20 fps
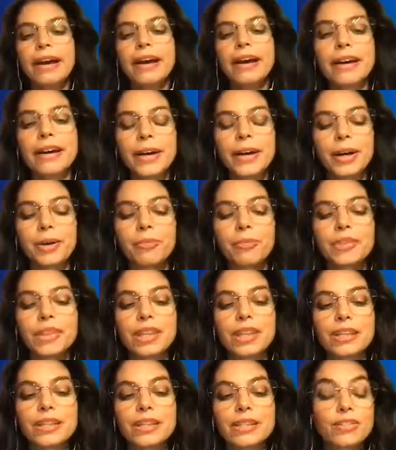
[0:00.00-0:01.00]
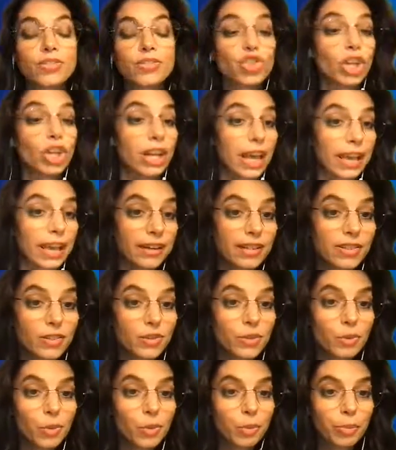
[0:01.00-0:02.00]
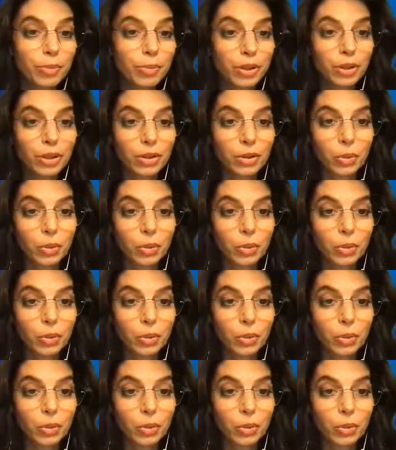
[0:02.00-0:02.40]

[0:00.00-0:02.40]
There is Celeris Group,